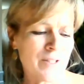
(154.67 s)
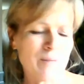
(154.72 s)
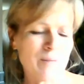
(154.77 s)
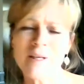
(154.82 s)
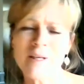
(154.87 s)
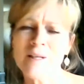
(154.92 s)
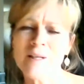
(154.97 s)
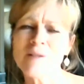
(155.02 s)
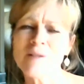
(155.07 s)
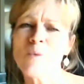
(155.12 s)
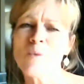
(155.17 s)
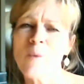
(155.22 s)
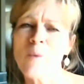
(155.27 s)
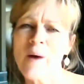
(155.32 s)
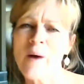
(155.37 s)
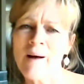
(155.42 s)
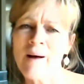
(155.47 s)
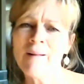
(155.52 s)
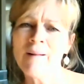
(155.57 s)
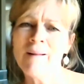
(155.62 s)
me as
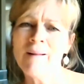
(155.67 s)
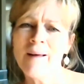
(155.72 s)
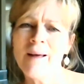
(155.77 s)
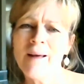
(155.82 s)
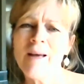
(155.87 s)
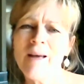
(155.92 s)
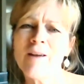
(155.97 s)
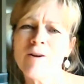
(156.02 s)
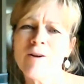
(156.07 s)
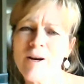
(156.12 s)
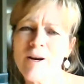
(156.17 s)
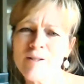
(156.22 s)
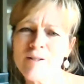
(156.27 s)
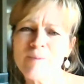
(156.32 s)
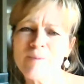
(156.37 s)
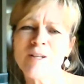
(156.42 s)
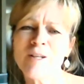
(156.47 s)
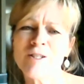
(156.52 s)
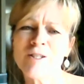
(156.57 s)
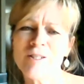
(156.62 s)
well, not as
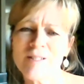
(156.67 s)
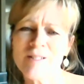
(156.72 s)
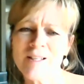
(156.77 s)
much as